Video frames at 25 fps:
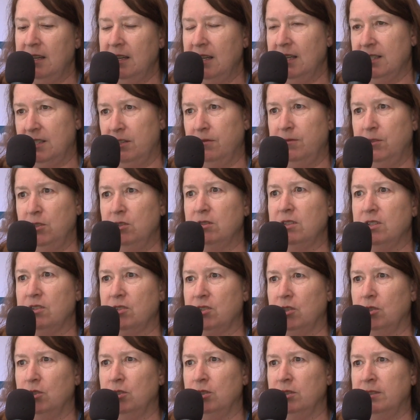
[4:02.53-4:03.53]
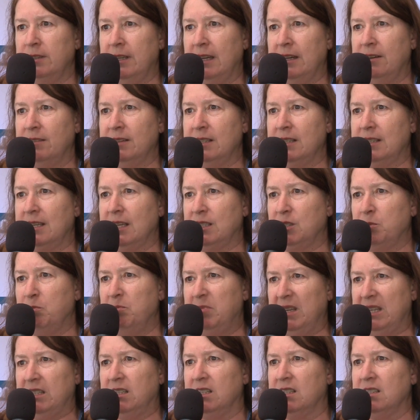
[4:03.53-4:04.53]
it's a few years old now, and it gets
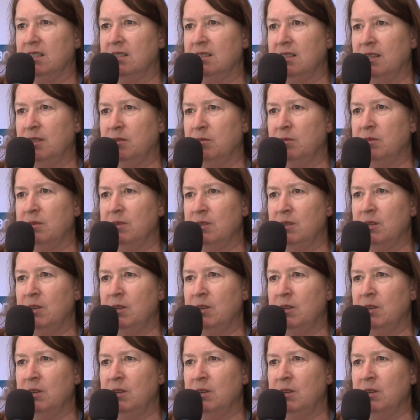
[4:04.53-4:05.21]
bigger, and